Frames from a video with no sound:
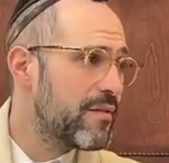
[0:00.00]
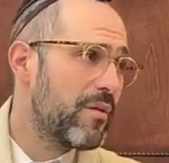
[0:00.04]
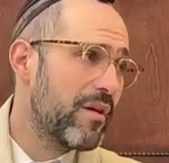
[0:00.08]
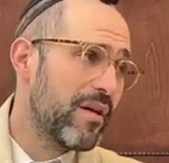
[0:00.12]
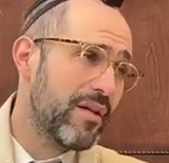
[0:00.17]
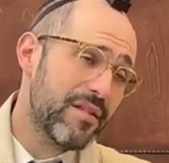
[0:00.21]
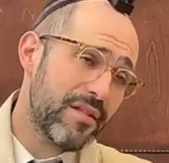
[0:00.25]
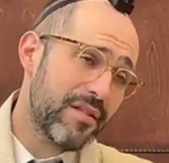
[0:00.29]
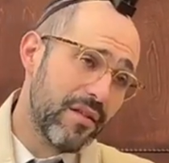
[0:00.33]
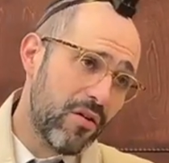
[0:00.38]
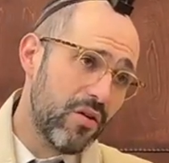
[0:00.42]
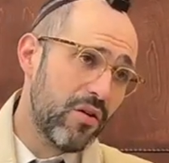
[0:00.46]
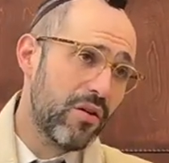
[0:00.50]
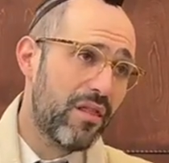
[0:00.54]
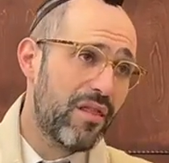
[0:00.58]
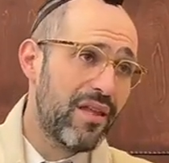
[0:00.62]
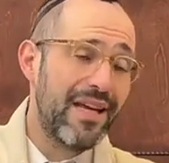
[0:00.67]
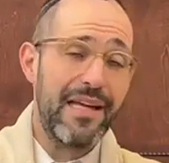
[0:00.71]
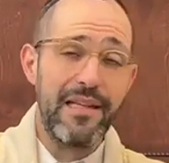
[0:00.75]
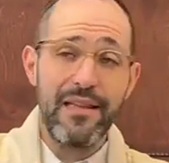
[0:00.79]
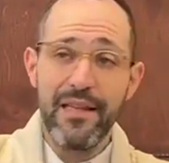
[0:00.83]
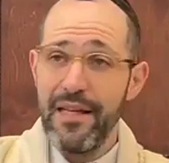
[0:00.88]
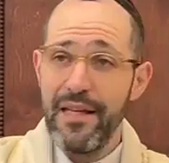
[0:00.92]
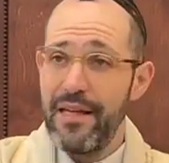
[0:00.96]
but it's a good
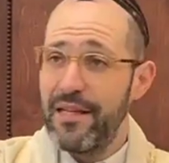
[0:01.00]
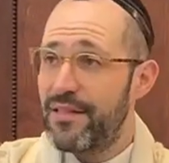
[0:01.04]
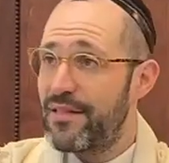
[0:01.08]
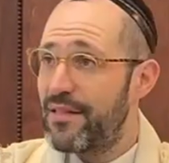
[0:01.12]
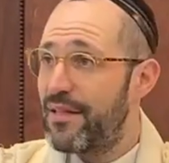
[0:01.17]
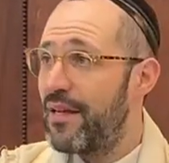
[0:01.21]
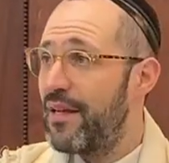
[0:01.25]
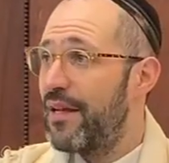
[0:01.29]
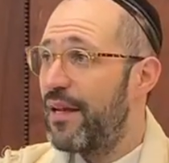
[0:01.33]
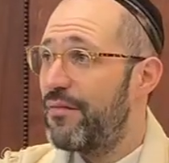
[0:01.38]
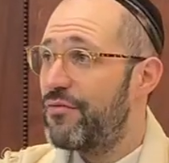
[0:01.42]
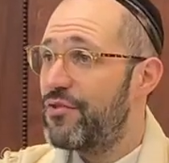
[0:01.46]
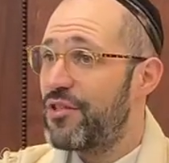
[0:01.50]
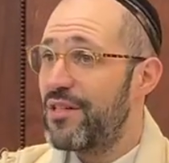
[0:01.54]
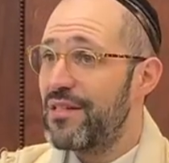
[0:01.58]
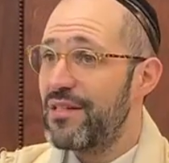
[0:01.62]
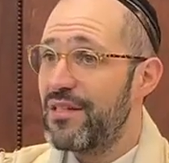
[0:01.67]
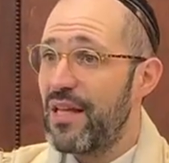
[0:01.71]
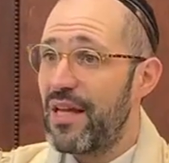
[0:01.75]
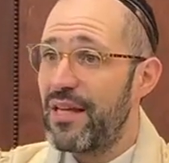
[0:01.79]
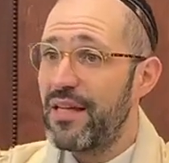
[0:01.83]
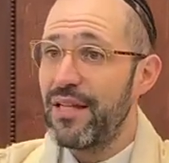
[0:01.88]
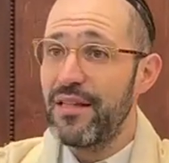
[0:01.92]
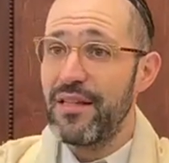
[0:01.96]
thing at least if she's
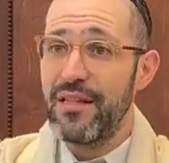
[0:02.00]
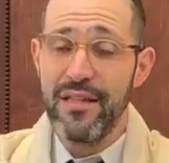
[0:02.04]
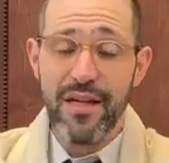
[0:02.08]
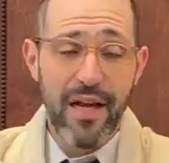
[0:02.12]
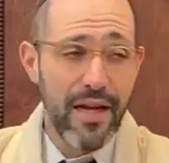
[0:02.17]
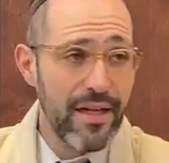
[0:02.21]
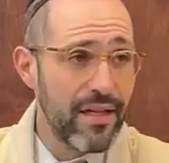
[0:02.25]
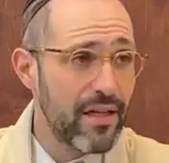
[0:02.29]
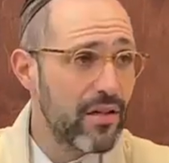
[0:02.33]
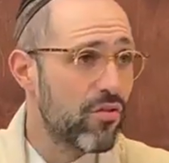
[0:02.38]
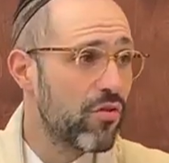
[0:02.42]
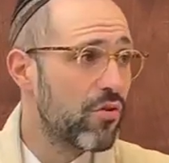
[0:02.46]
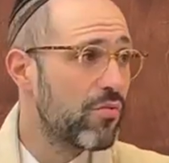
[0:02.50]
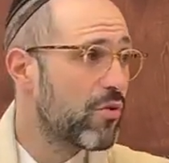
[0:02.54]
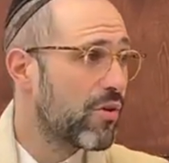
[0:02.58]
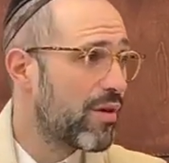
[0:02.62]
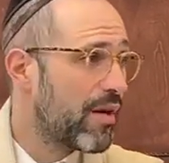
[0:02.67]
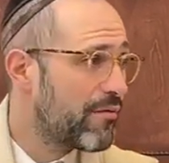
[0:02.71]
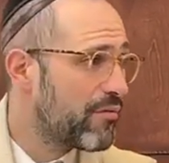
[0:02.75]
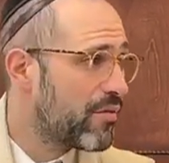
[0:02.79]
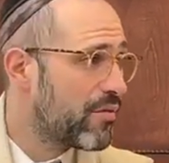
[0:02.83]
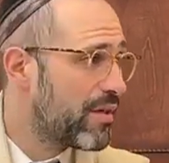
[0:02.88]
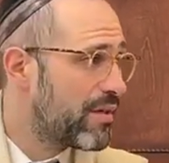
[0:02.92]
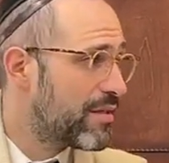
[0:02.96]
lighting in the dining room,
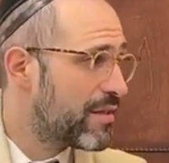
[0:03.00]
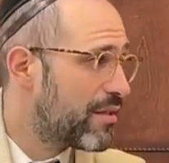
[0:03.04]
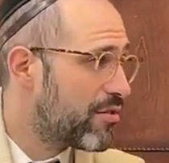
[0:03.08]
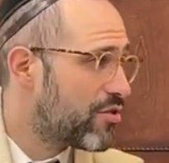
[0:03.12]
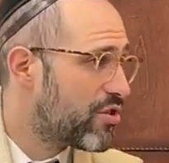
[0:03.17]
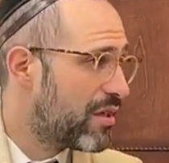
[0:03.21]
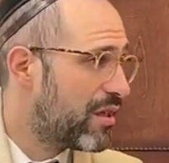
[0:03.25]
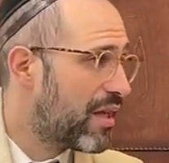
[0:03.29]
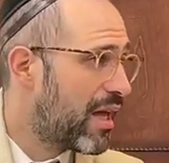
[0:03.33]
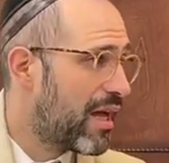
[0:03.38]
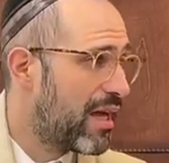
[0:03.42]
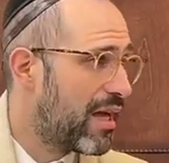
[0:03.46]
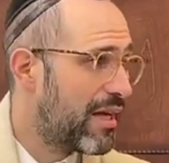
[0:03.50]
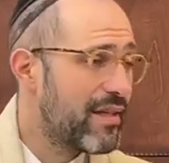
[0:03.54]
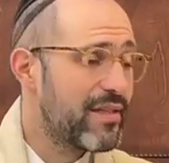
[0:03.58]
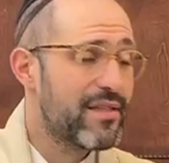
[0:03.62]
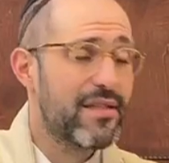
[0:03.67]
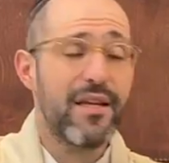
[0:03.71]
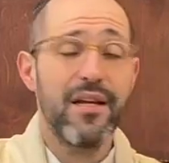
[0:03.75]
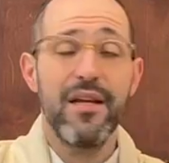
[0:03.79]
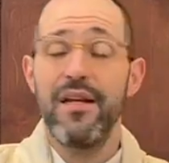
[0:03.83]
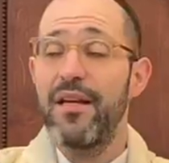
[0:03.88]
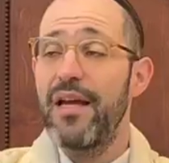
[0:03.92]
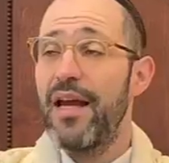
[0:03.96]
wherever it is that she
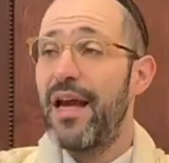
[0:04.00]
lights,